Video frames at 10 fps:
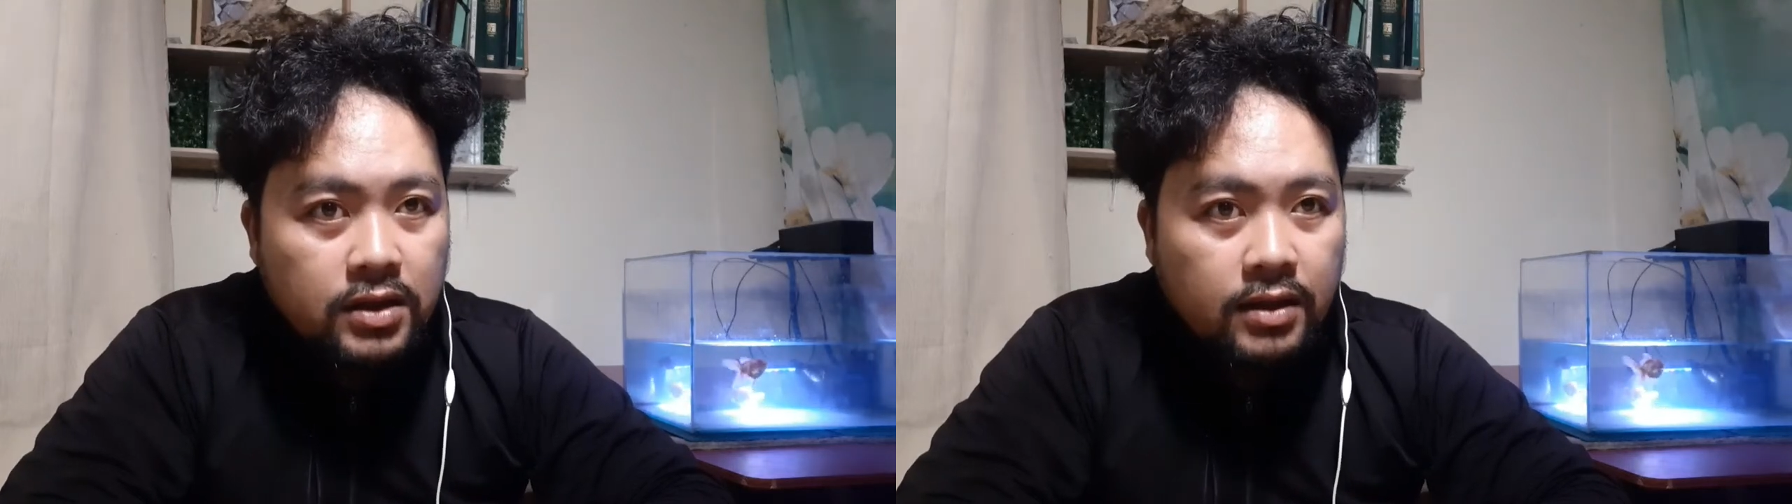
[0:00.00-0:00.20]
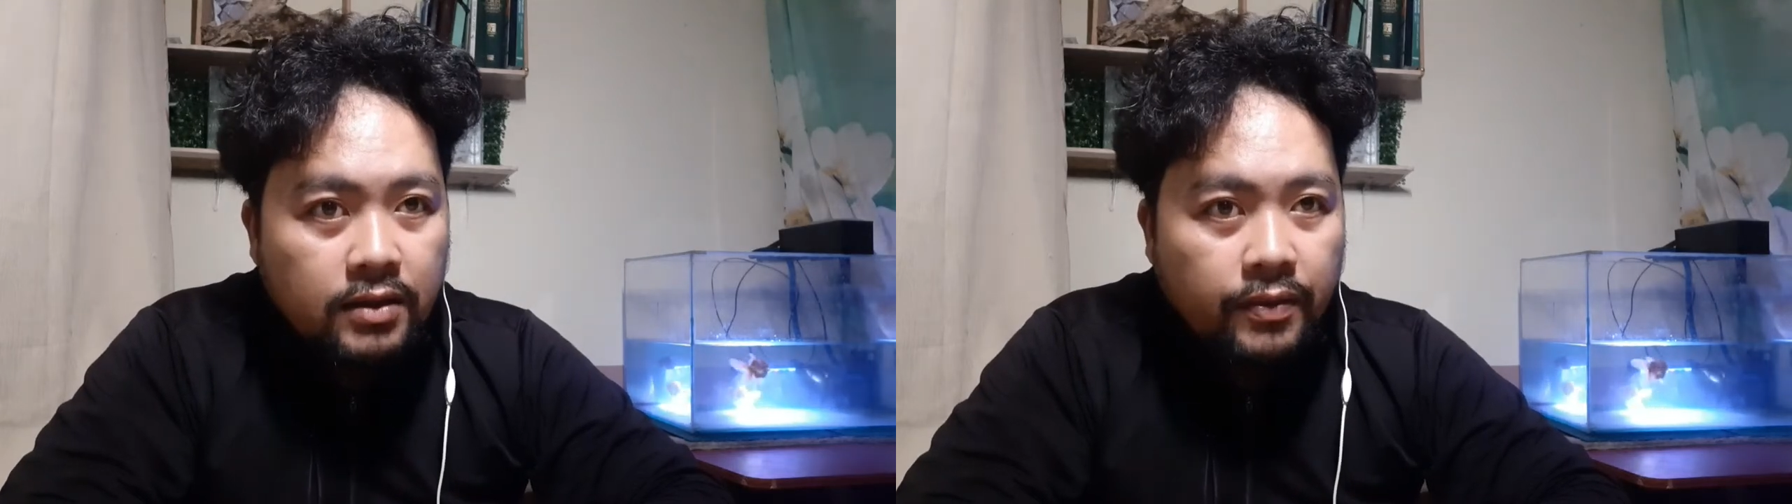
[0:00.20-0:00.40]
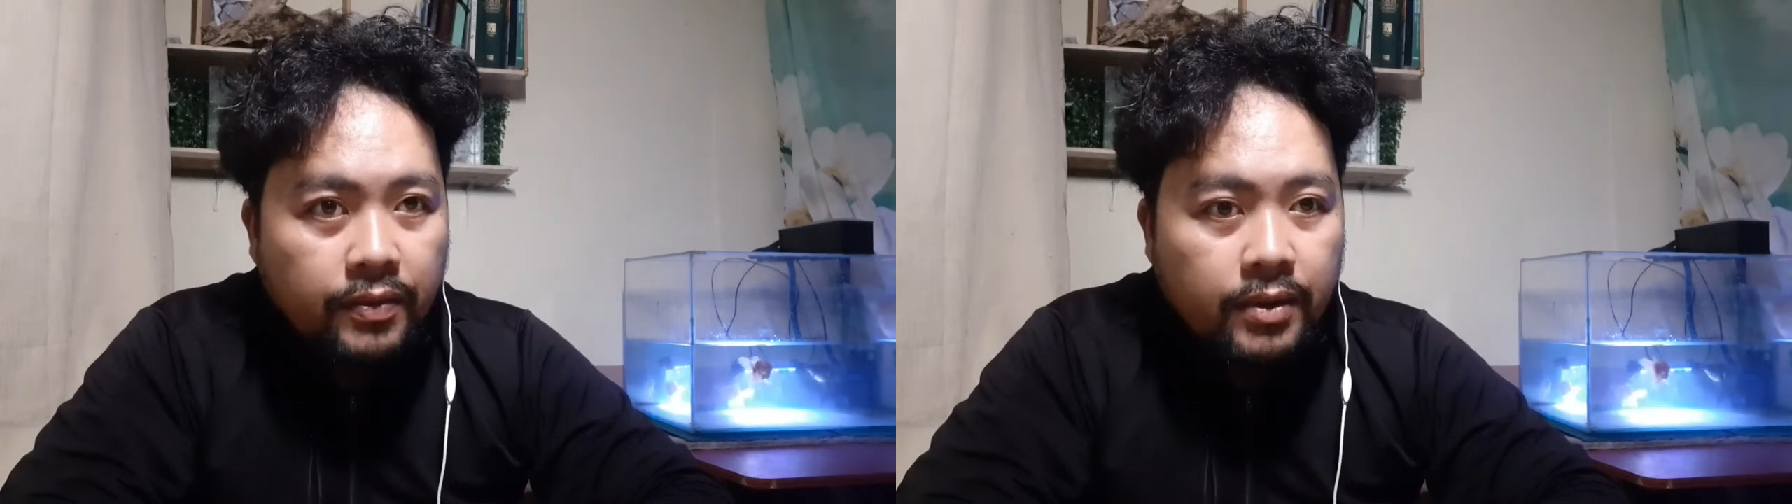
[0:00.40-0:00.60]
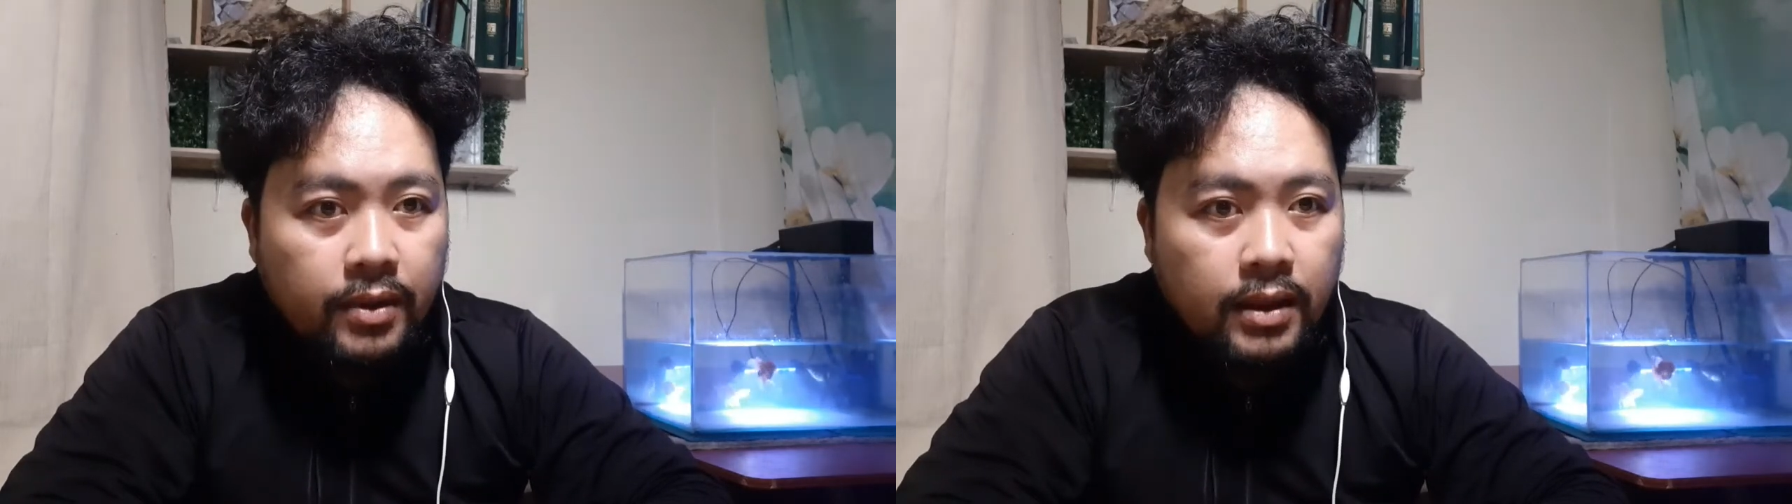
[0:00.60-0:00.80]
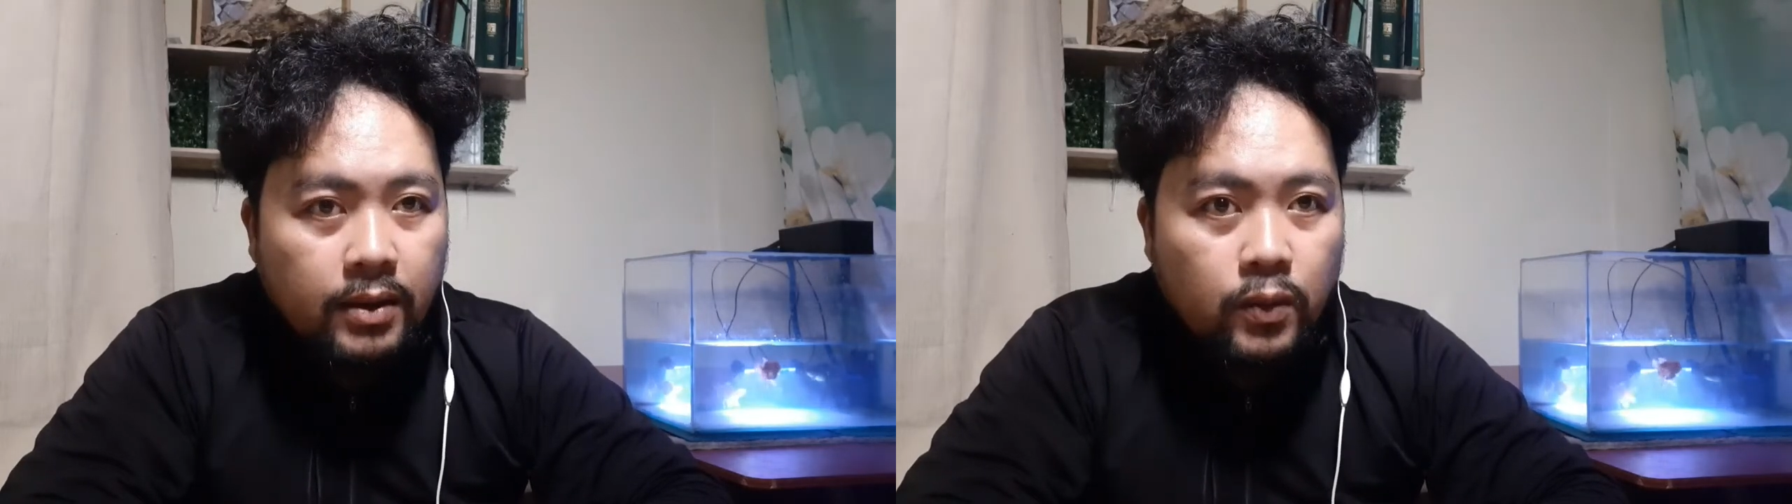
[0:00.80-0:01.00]
that
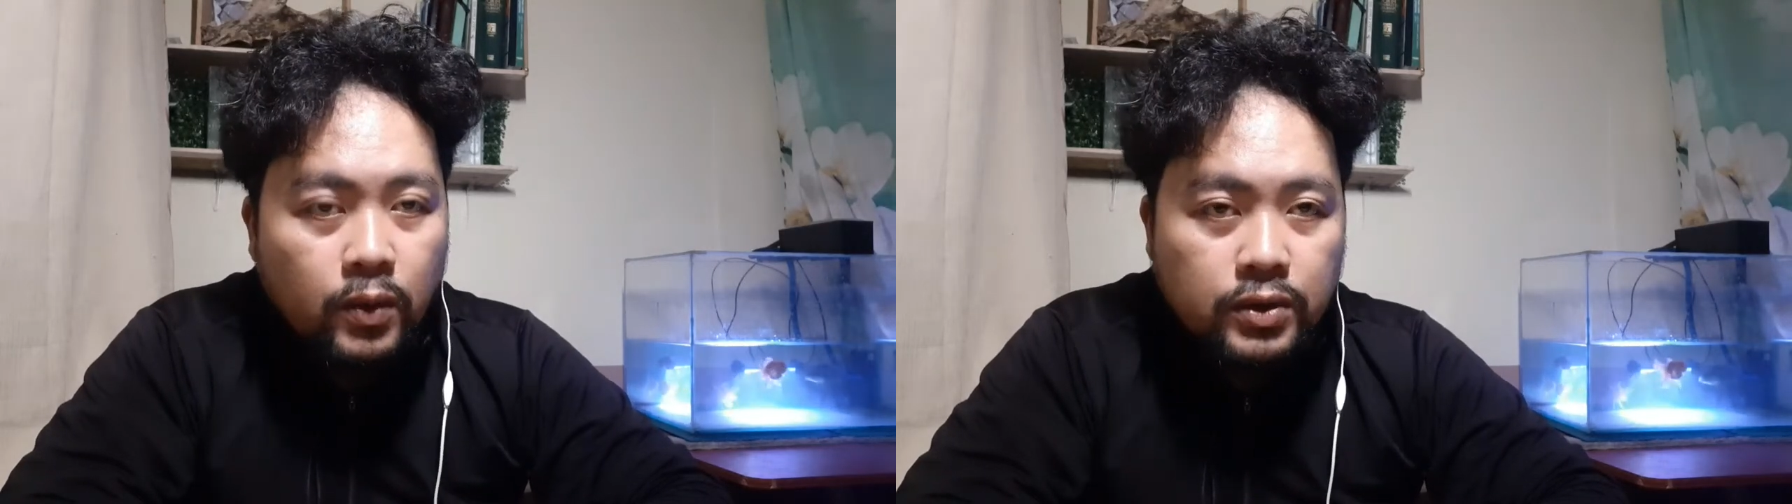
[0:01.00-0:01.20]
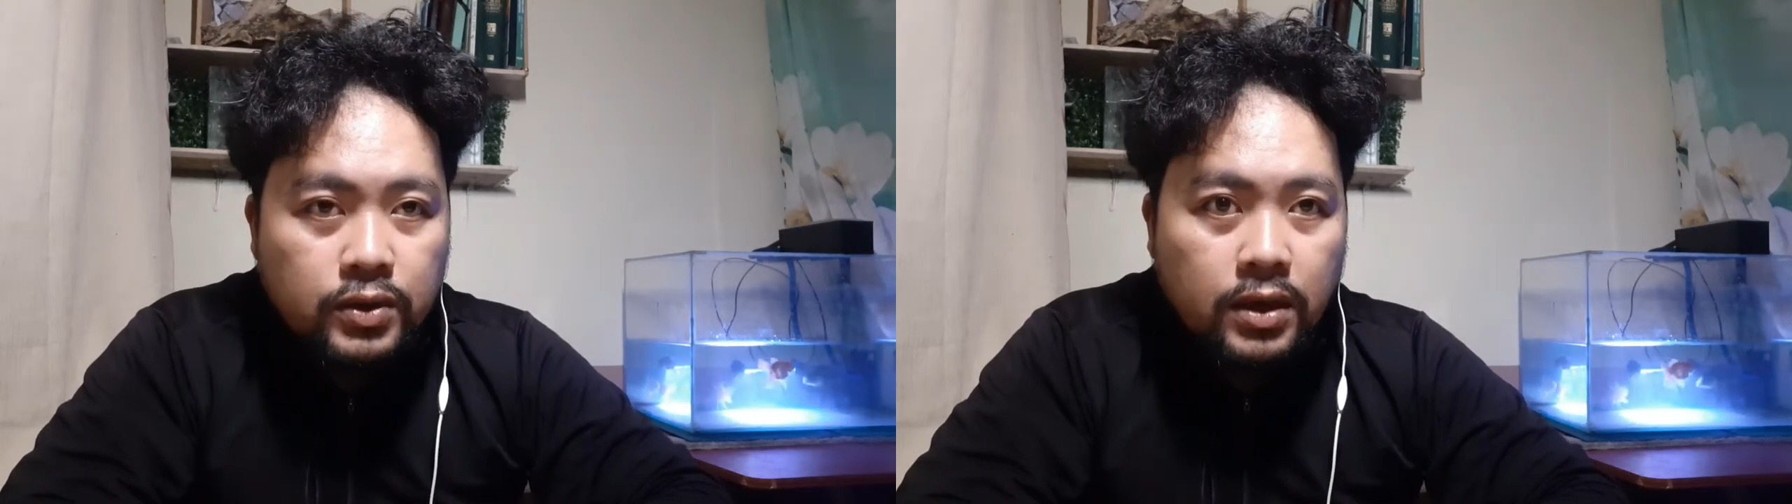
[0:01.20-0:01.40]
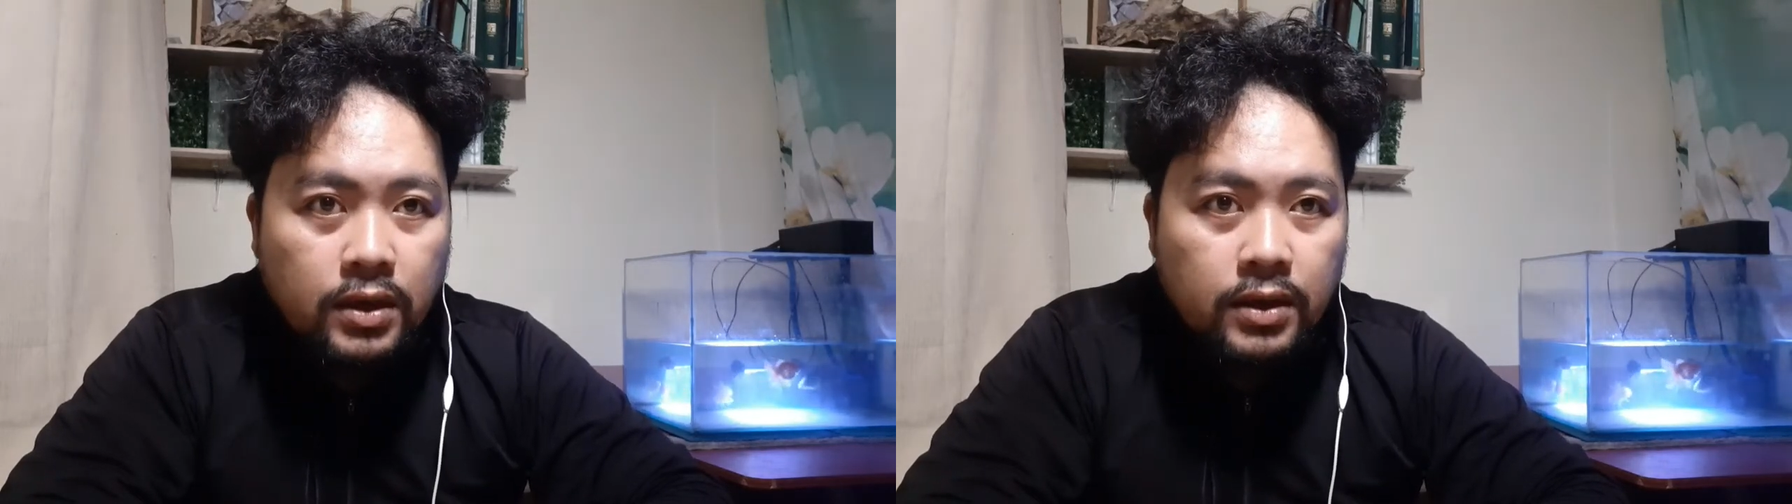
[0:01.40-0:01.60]
the wound